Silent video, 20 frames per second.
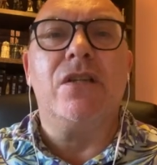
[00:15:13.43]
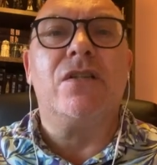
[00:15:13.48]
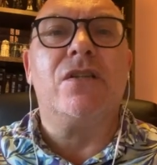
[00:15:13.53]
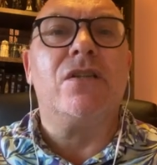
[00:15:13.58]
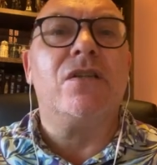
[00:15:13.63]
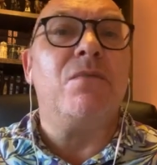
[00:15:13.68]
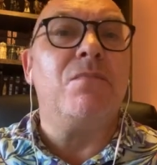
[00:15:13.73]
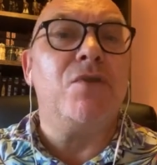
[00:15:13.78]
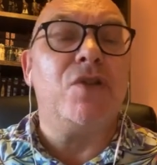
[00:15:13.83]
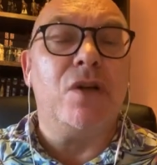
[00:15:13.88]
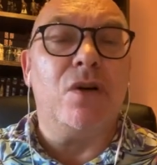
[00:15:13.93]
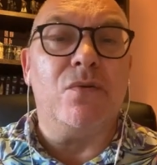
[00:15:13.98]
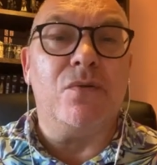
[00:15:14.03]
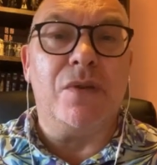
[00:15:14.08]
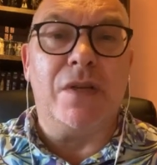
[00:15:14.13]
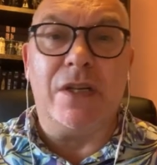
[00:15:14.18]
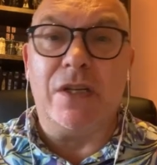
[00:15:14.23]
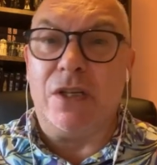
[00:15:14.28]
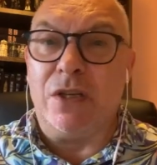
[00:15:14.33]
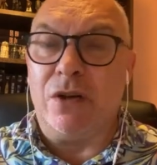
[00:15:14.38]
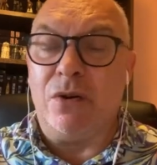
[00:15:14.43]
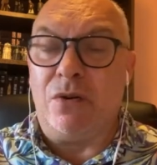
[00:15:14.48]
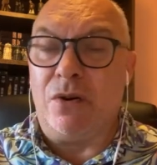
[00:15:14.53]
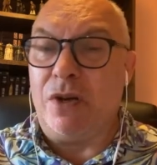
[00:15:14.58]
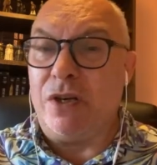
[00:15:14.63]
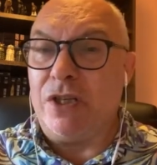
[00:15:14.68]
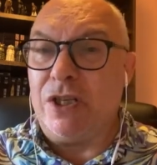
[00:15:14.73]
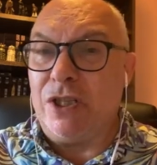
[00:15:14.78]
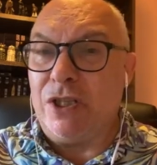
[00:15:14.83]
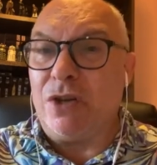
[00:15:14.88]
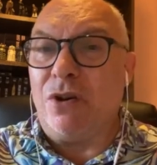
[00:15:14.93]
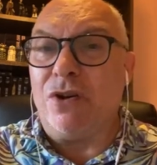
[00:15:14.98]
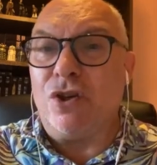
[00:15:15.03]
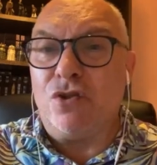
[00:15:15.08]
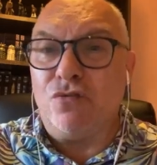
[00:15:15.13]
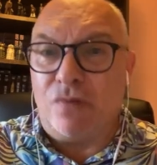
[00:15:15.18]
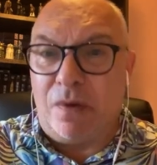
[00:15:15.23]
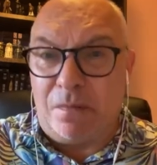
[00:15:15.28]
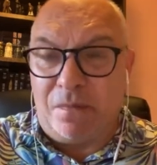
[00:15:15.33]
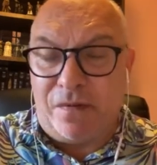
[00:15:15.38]
Some children, it's a good idea to
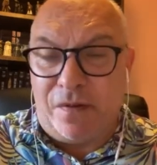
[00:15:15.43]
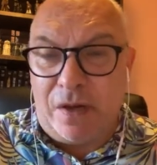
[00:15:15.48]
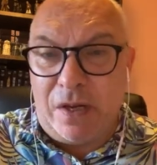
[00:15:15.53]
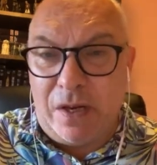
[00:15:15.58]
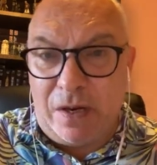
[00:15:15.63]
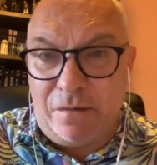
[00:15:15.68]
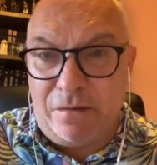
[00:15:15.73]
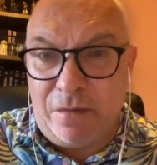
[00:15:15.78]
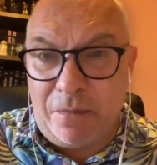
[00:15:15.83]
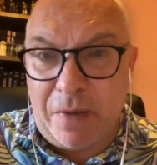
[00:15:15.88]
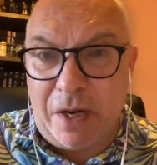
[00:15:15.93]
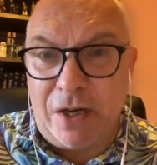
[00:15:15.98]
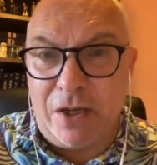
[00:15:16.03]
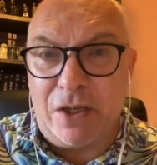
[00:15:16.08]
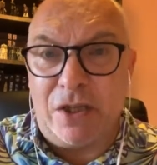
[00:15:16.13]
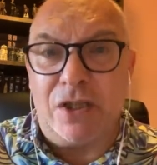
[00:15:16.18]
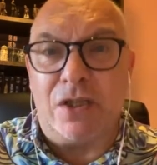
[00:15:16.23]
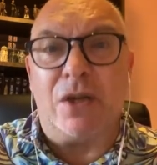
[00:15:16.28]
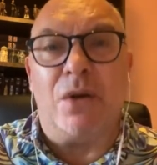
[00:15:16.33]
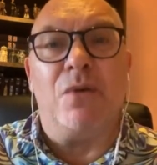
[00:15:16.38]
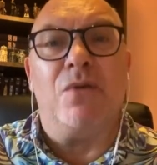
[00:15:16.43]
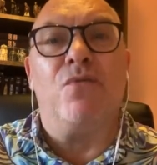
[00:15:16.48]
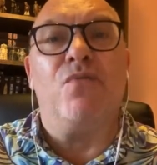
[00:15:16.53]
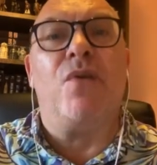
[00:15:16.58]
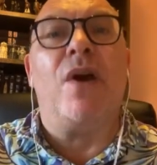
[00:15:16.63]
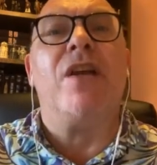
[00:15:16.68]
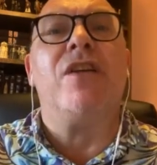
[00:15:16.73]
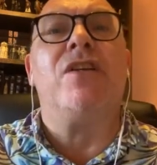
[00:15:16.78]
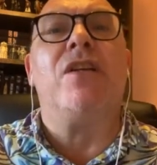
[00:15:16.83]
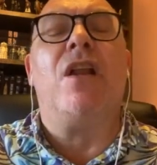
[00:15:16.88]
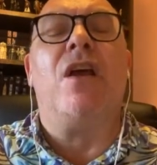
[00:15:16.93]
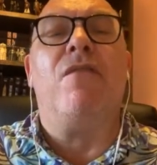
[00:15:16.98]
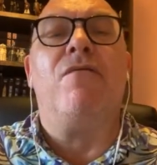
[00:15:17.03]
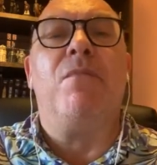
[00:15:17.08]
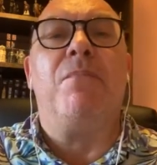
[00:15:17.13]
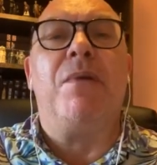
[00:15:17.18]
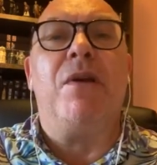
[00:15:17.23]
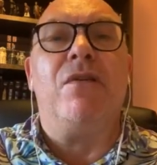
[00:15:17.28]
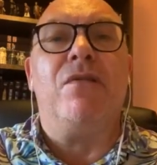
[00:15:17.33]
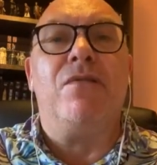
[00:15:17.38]
start drip feed information. So gradually
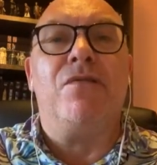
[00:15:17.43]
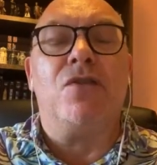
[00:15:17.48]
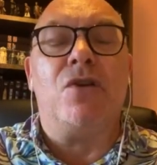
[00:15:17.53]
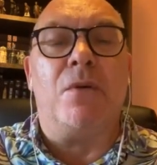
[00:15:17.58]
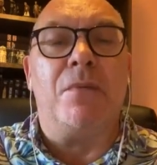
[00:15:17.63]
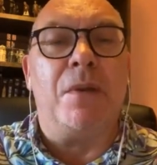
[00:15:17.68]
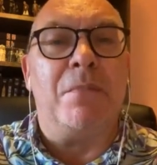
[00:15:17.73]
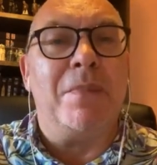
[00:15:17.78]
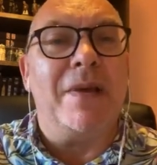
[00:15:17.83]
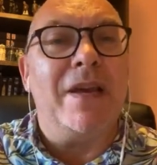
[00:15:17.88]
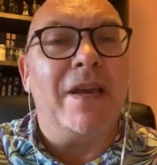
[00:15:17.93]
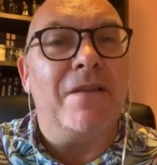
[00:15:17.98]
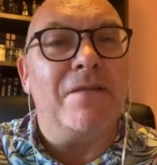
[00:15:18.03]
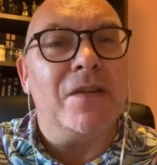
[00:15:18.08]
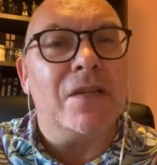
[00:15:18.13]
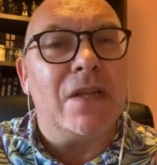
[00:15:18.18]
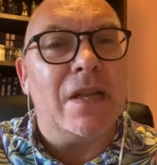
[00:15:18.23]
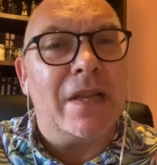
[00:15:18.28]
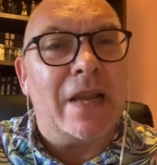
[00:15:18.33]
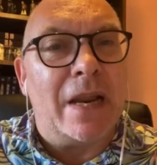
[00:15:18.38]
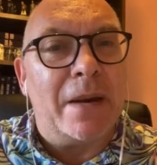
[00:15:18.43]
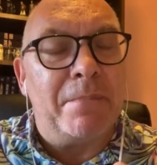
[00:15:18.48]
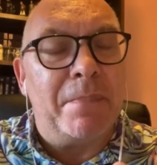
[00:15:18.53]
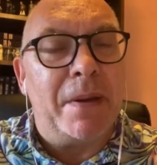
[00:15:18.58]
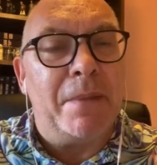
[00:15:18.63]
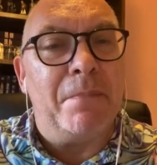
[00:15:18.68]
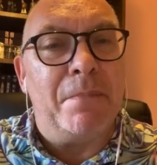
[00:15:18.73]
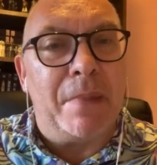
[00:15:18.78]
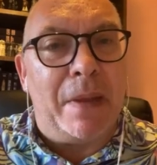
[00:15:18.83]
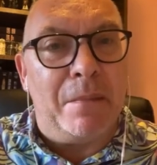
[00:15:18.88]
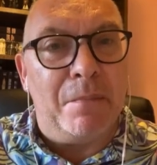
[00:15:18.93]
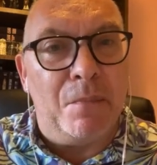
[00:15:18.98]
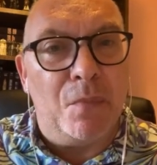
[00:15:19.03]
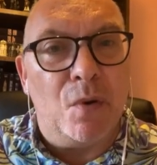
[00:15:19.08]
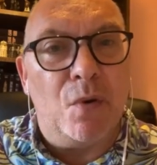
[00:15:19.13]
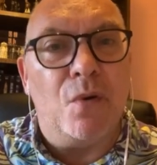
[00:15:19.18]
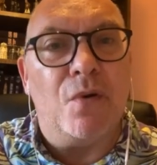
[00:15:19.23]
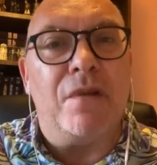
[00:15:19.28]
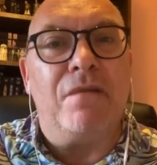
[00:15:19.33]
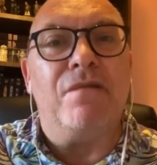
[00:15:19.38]
over a period of time, they've been given that bit
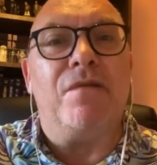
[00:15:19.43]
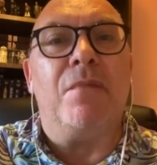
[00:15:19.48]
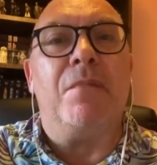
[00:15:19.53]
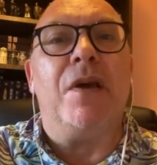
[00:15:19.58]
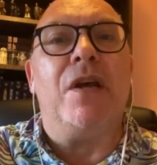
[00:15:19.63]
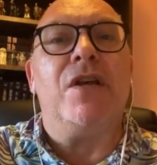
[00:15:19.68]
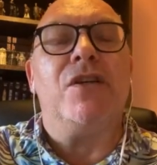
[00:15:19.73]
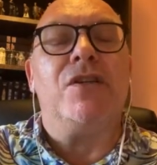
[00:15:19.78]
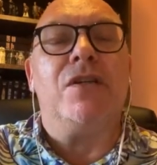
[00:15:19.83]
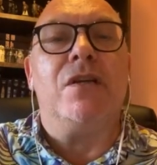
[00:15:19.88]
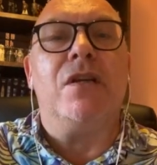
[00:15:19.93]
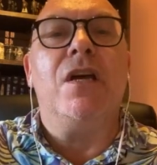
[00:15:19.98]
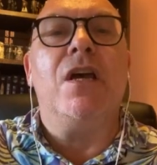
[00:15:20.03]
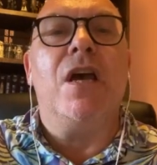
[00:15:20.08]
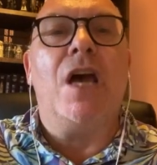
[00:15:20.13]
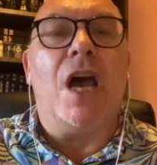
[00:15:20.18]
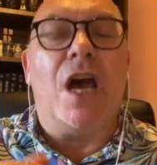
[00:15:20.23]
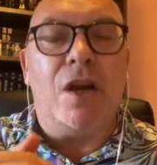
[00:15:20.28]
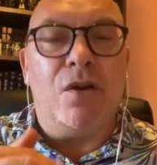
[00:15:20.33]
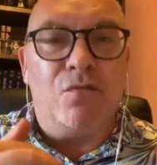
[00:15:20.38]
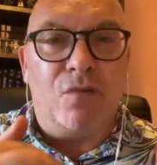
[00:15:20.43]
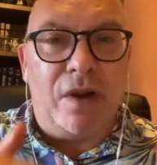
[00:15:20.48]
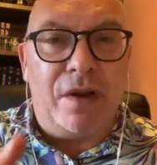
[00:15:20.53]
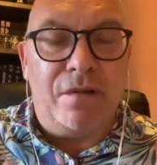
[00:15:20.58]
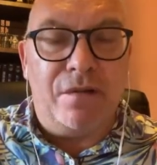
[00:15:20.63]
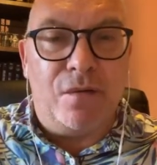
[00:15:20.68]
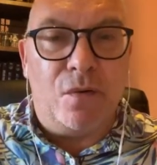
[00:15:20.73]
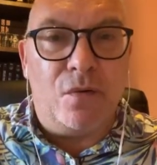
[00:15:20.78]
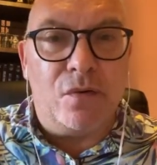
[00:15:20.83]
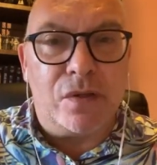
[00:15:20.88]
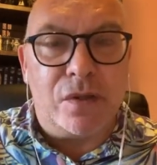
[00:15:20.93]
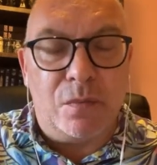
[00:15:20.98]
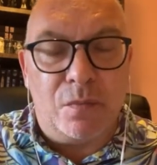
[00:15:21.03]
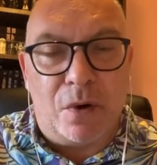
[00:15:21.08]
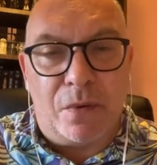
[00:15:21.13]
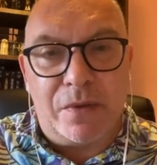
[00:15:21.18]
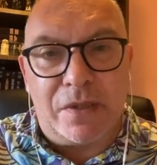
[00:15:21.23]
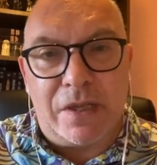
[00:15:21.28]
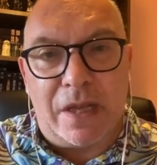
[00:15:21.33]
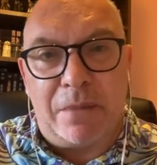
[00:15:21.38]
more information and
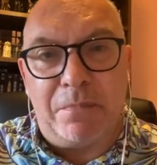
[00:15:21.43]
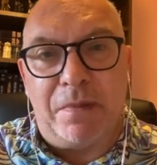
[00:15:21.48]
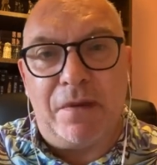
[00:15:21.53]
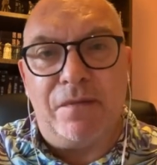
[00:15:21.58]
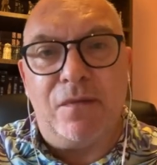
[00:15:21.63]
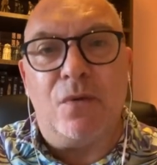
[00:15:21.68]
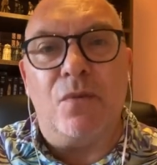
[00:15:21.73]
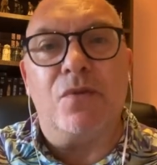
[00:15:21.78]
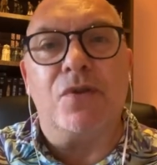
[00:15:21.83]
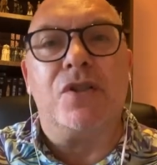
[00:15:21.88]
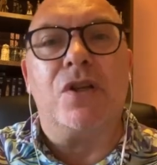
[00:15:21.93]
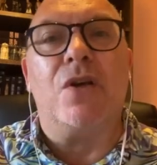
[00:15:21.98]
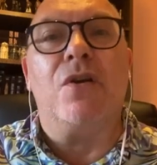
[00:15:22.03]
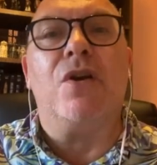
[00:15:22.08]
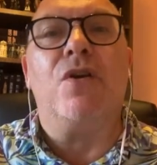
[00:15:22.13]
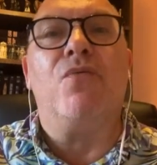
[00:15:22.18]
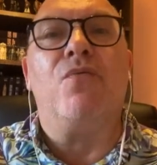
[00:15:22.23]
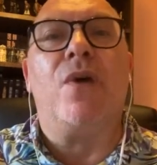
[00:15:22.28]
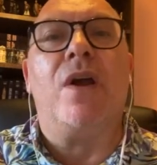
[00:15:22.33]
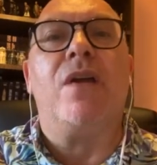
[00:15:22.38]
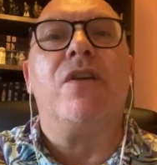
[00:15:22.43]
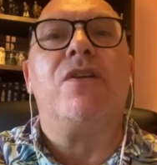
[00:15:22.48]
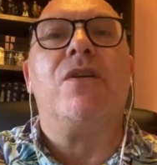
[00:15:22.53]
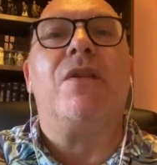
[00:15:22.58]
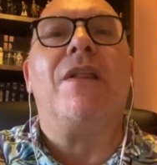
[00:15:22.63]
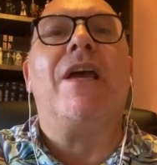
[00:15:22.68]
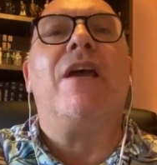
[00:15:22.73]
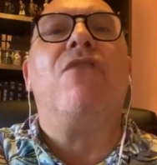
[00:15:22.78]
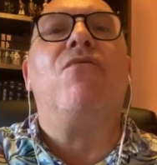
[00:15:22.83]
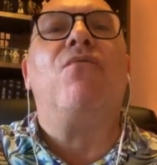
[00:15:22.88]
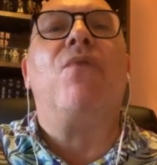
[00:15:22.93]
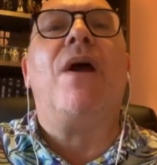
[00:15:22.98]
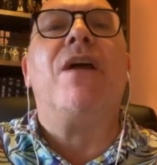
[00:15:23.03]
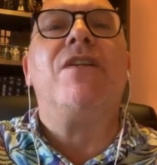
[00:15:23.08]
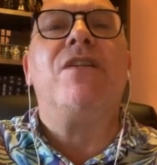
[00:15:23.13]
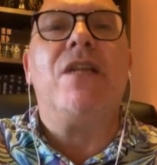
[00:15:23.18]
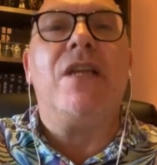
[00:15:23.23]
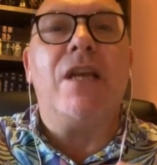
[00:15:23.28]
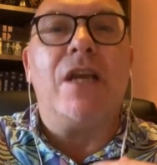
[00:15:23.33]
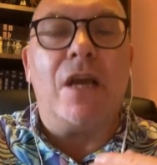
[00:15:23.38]
reinforcing what was said before. So they're
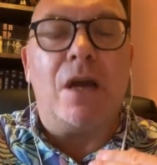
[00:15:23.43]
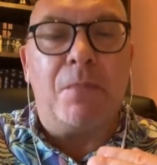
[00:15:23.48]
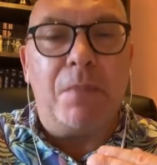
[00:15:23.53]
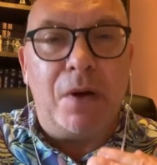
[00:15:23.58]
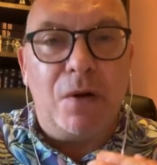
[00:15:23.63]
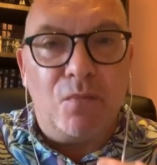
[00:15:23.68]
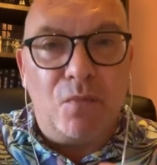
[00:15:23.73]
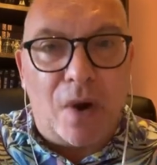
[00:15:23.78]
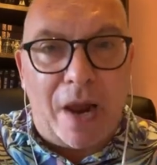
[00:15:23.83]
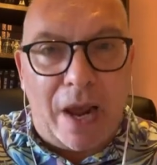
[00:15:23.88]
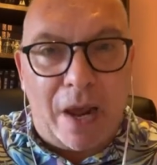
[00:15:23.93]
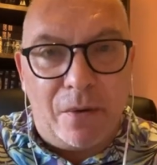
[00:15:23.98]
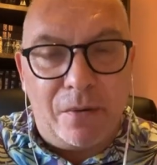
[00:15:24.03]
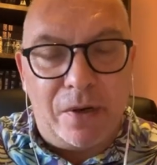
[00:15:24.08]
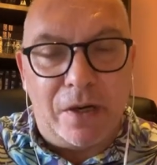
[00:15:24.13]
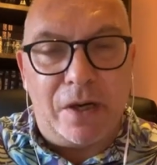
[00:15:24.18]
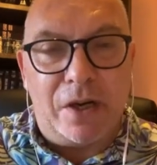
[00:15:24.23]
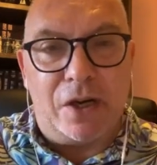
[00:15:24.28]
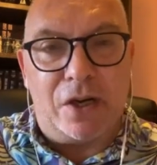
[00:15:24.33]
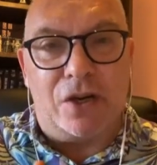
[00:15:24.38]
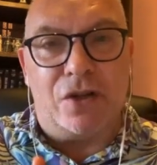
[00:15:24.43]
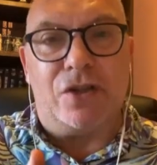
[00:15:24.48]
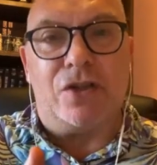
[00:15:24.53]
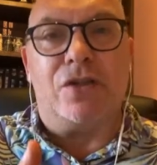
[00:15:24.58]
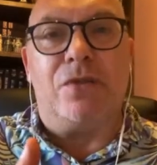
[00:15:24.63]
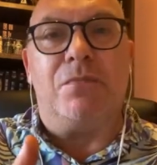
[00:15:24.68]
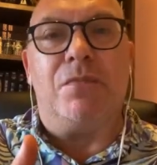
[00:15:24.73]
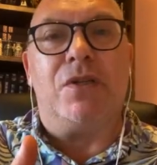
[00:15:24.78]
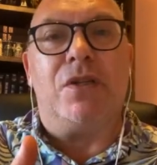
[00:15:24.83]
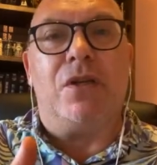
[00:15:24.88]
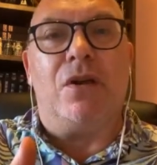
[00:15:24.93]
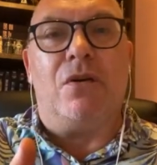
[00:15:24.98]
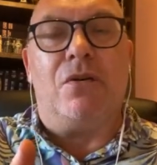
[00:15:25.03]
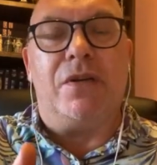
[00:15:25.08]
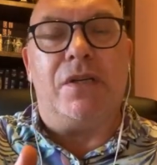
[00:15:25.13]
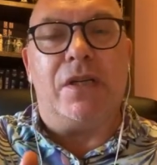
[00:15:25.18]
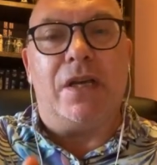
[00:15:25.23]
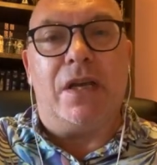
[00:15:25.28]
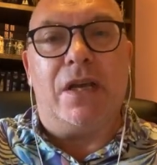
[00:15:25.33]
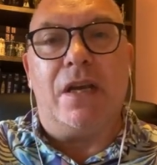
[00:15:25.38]
gradually coming round and accustomed to the
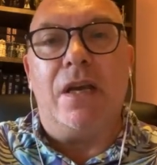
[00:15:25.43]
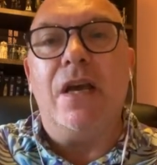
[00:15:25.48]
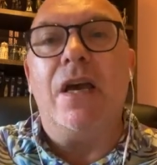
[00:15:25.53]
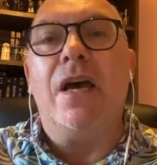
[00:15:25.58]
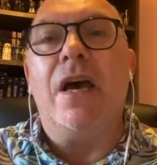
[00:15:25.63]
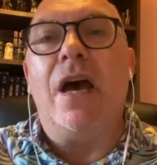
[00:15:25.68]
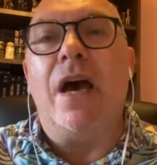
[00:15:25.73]
idea.